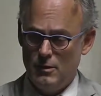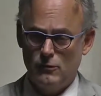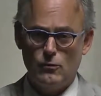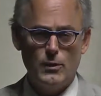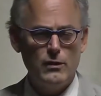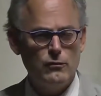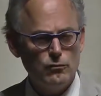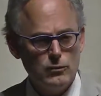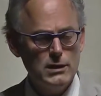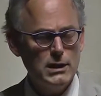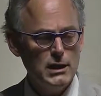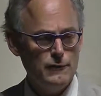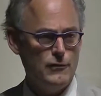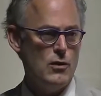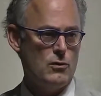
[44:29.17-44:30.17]
So, what he's
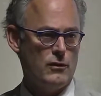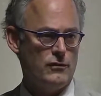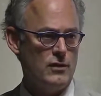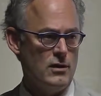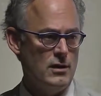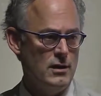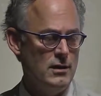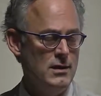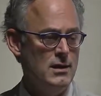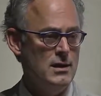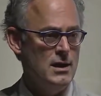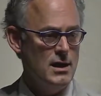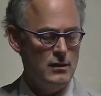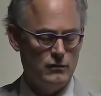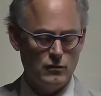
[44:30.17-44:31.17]
really focused on
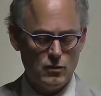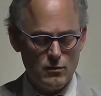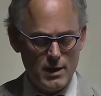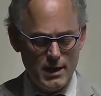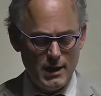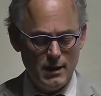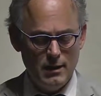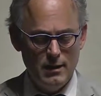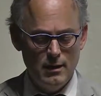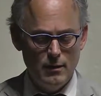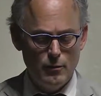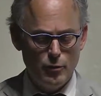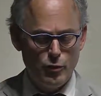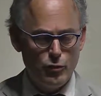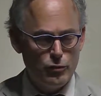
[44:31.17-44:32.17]
is
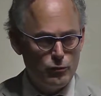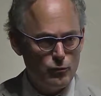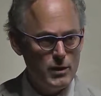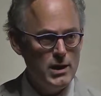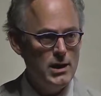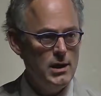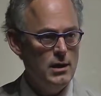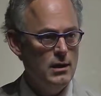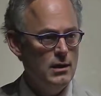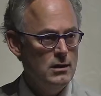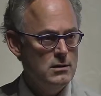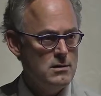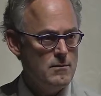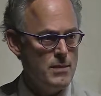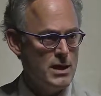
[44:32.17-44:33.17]
creating three
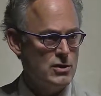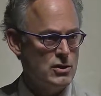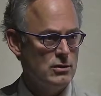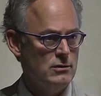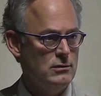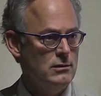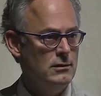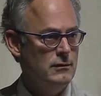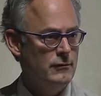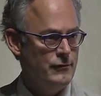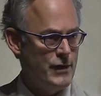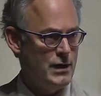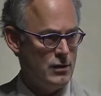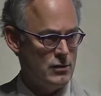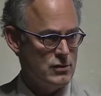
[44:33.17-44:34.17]
dimensional
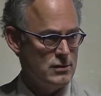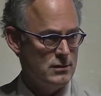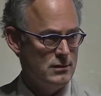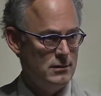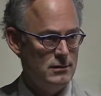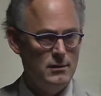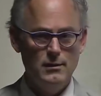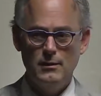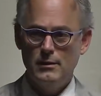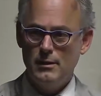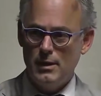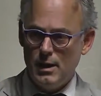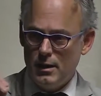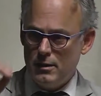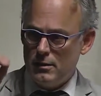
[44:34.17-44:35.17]
figures,
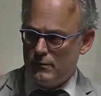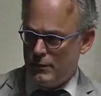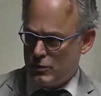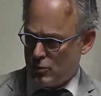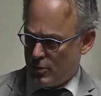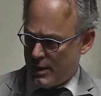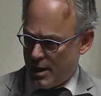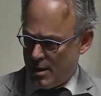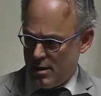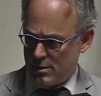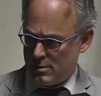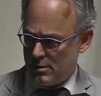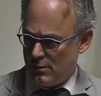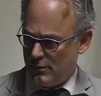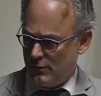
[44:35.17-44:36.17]
individual
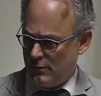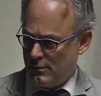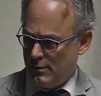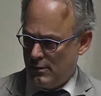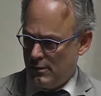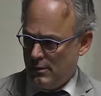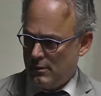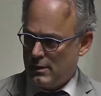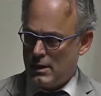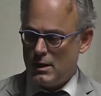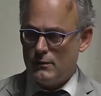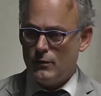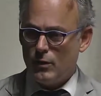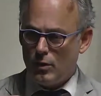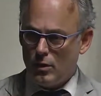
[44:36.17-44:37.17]
characters that
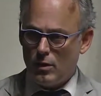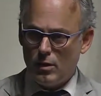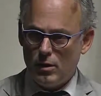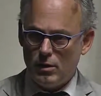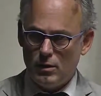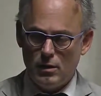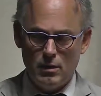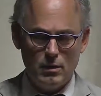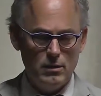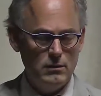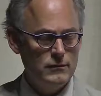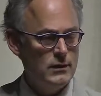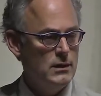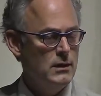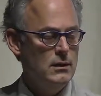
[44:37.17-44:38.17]
have all
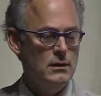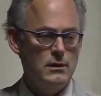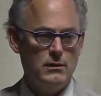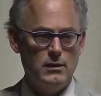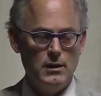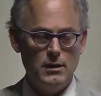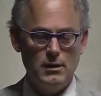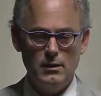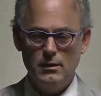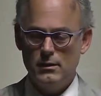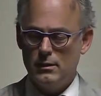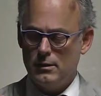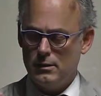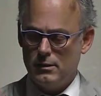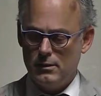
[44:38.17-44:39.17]
of
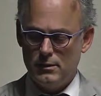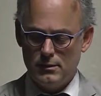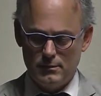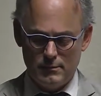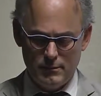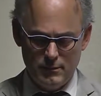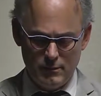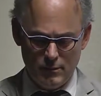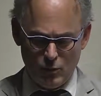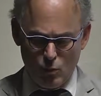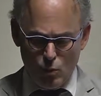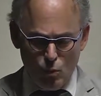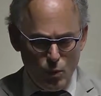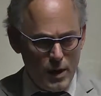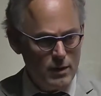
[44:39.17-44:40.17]
the, uh, the
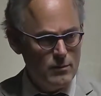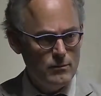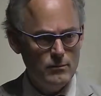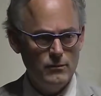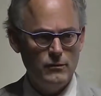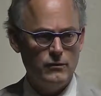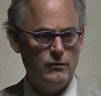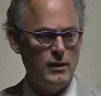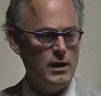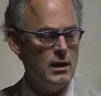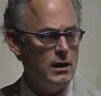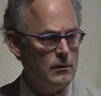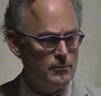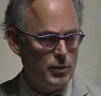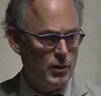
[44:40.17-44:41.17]
whims and
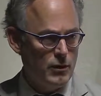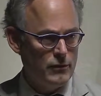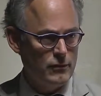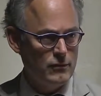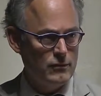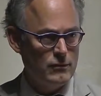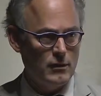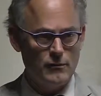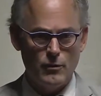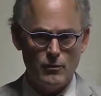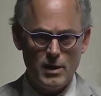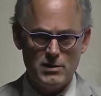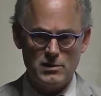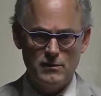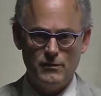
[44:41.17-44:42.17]
impulses of the
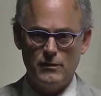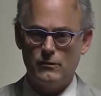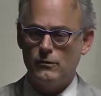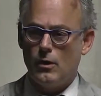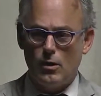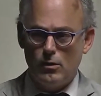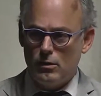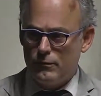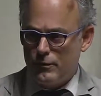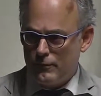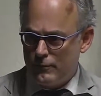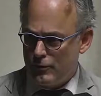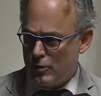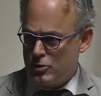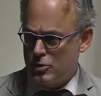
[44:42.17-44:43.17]
rest of us, all of the
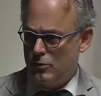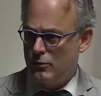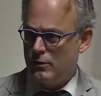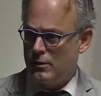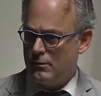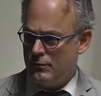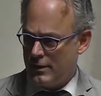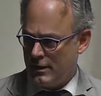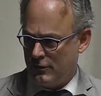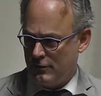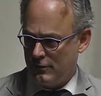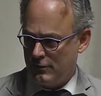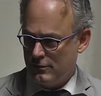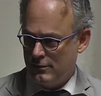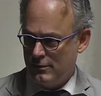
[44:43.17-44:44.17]
virtues and
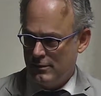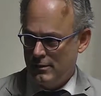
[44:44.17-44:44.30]
vices.